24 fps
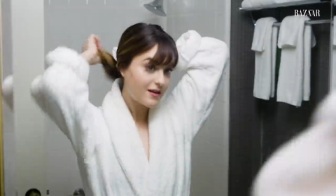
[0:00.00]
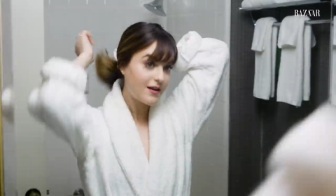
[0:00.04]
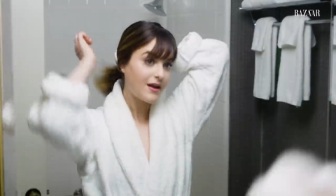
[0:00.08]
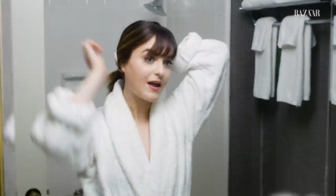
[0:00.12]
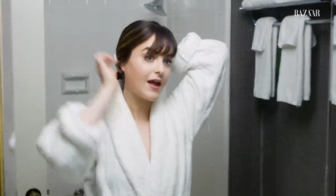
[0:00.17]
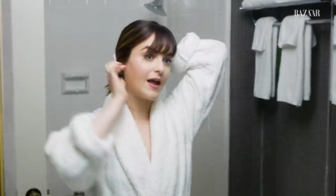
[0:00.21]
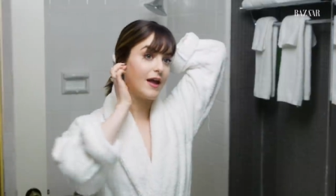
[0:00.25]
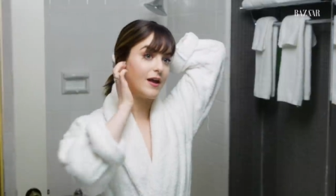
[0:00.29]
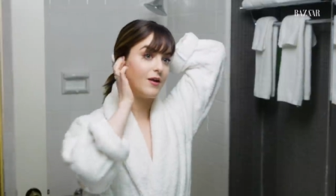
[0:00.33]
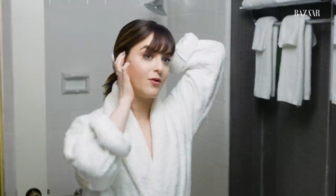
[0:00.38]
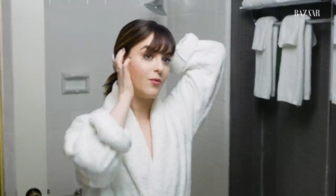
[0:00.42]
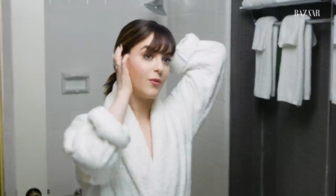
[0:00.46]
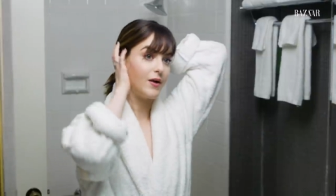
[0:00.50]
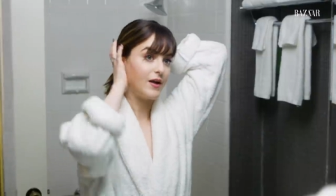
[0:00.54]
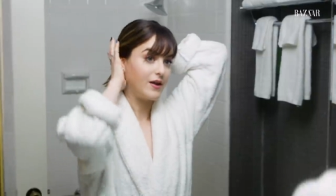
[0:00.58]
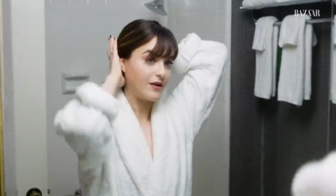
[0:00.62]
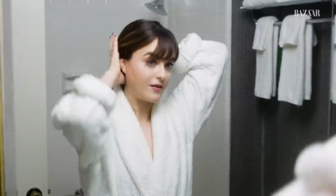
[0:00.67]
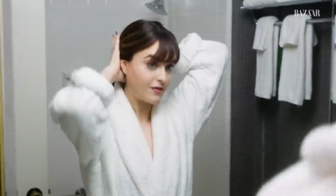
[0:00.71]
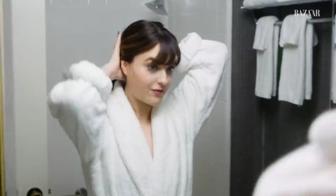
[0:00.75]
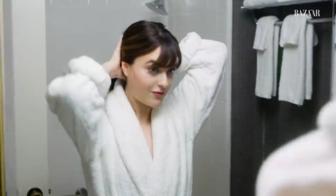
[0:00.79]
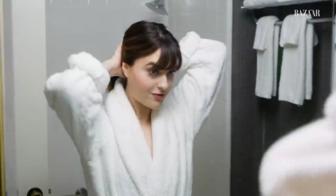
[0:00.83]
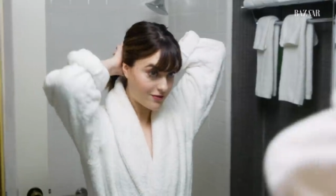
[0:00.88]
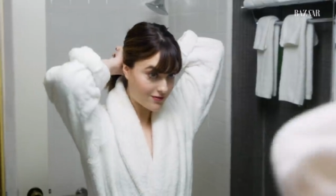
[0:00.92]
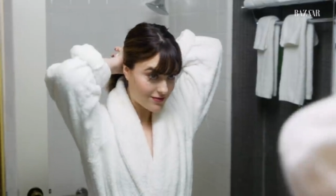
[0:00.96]
hate
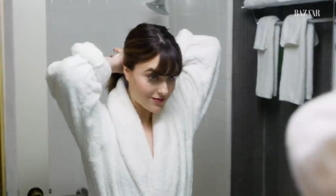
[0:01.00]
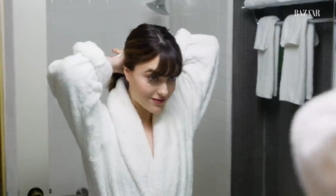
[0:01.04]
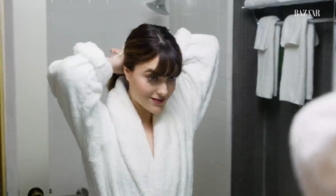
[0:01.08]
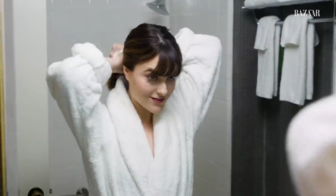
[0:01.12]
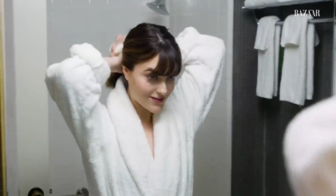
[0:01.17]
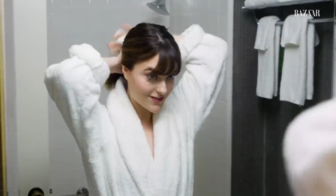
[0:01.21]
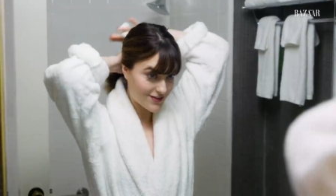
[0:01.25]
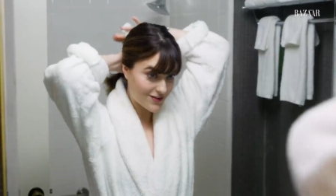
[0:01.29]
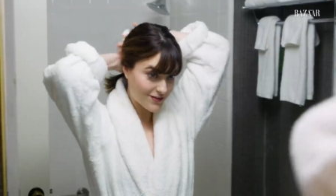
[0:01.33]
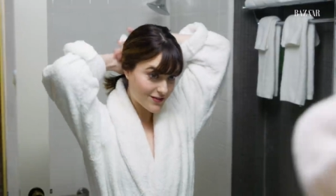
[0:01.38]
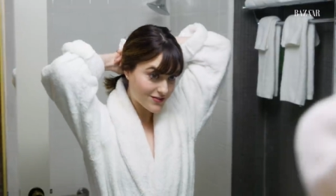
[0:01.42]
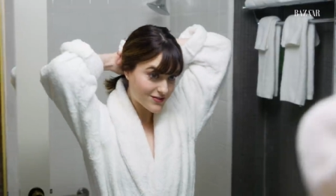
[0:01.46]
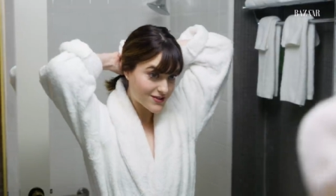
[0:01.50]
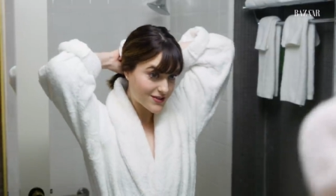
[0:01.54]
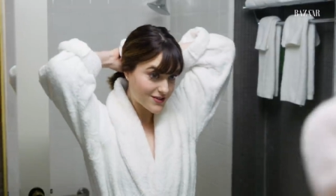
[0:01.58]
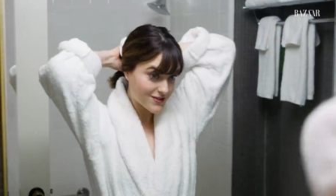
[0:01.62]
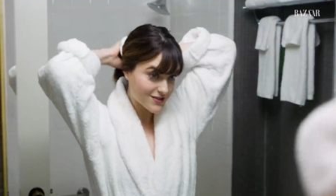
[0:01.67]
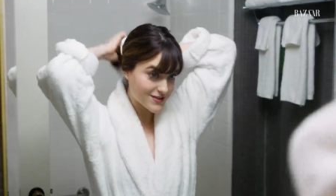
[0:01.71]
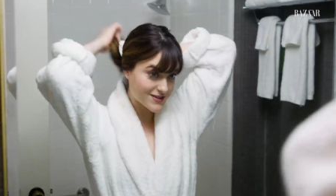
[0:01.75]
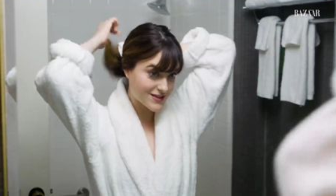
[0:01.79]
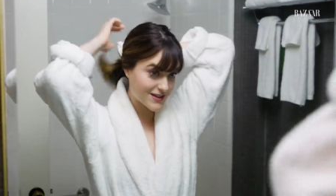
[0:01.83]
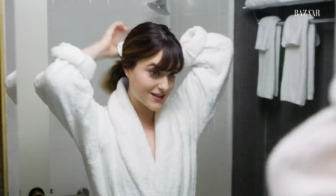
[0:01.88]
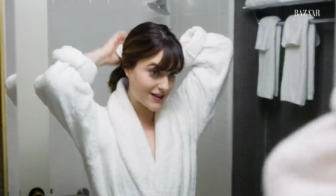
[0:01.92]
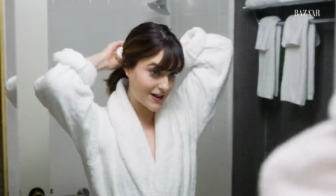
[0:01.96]
when you
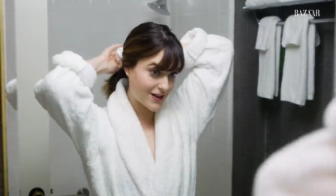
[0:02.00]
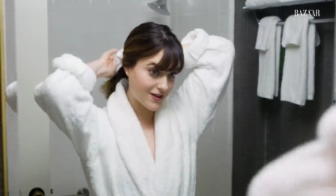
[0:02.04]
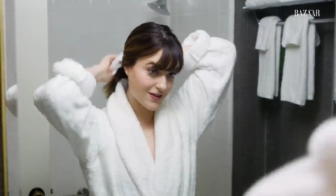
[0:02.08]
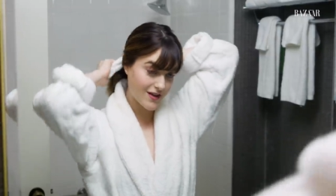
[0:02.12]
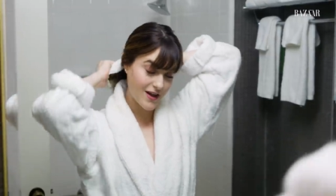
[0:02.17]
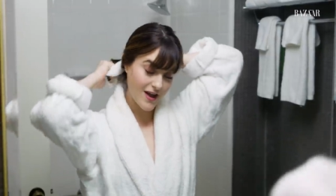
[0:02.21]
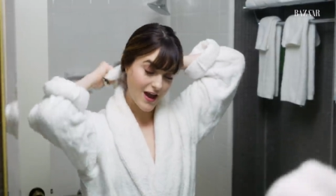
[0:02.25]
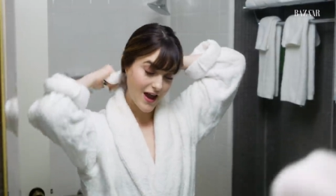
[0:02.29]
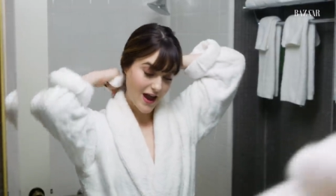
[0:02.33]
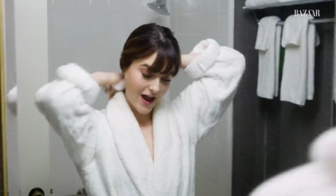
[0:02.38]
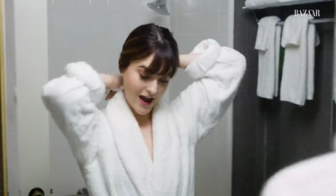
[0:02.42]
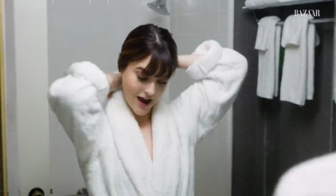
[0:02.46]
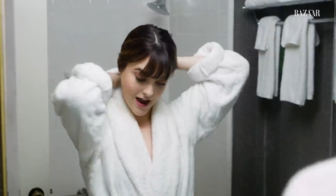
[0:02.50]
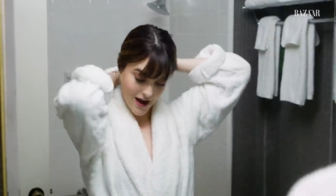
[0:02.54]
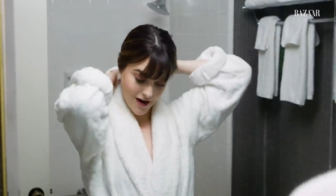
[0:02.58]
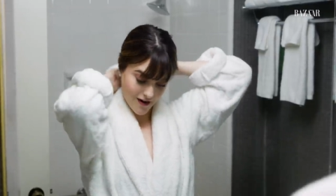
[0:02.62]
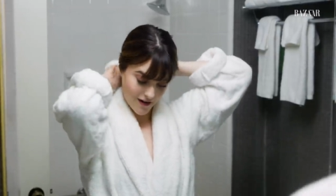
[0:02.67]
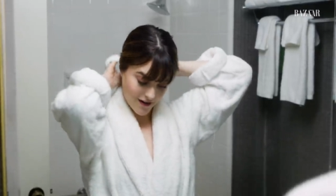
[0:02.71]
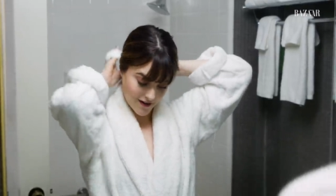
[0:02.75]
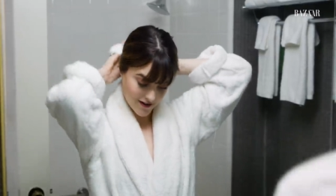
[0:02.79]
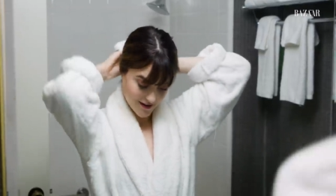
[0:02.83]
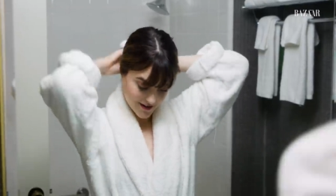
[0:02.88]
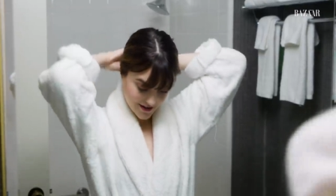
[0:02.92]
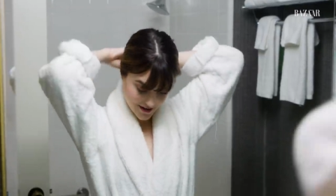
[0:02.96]
can see like
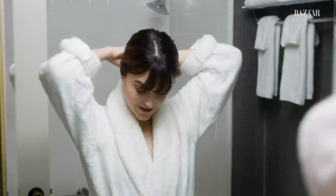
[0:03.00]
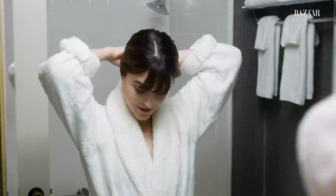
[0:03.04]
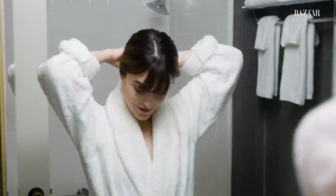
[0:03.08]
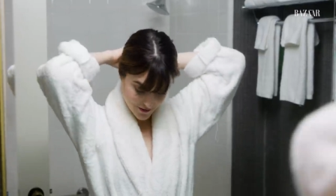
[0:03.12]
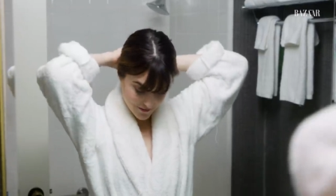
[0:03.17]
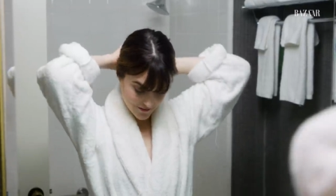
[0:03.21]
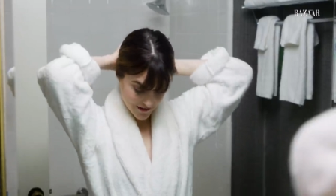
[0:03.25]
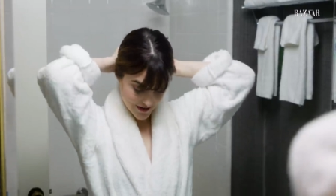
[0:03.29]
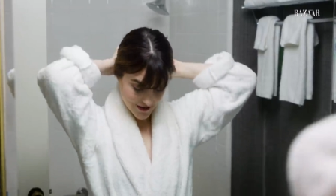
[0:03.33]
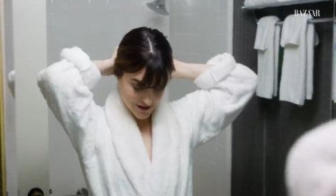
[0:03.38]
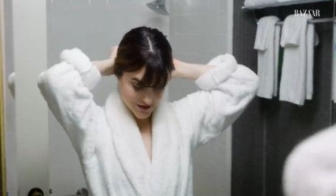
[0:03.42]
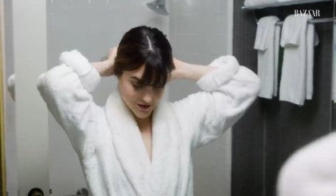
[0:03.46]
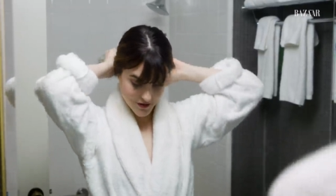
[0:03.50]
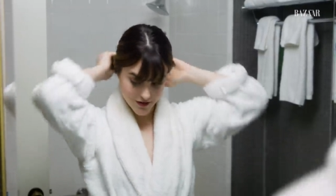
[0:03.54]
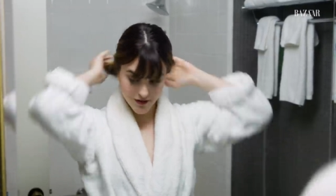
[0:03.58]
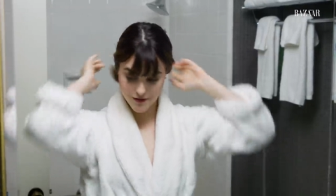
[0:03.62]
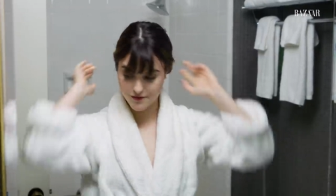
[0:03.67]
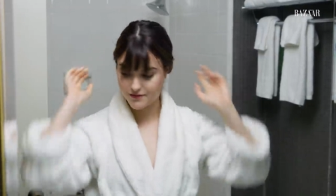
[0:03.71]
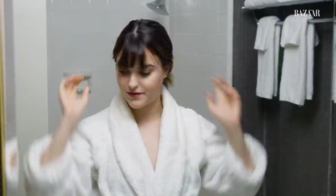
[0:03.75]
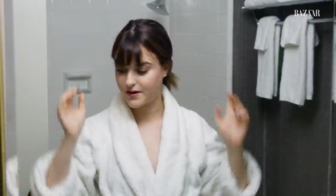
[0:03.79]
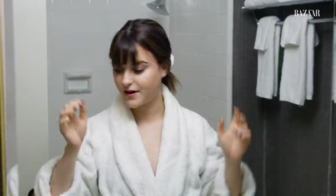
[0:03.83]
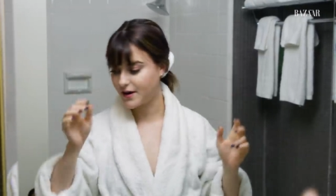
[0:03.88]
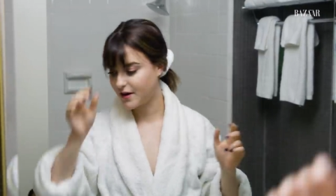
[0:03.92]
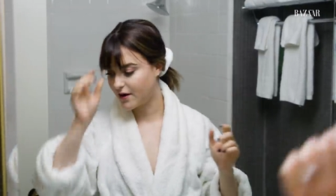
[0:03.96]
hair in their face during a
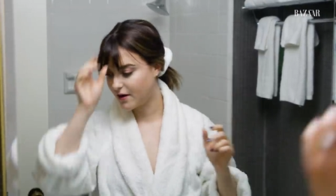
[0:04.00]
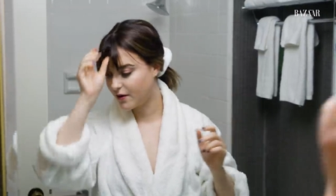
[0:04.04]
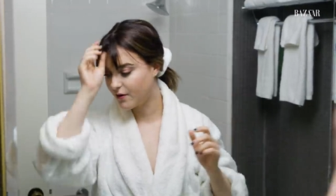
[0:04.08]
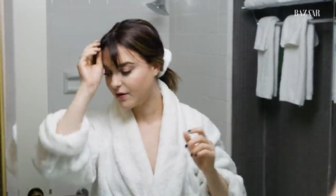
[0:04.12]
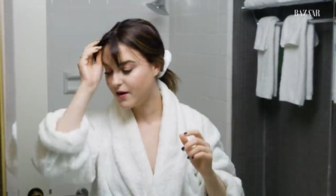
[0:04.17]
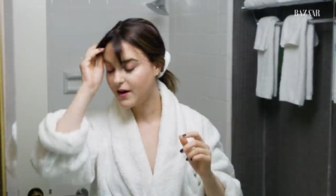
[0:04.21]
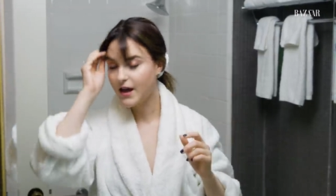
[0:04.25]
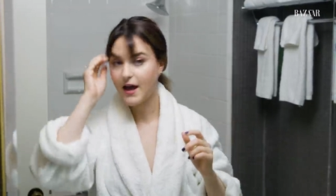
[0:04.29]
video,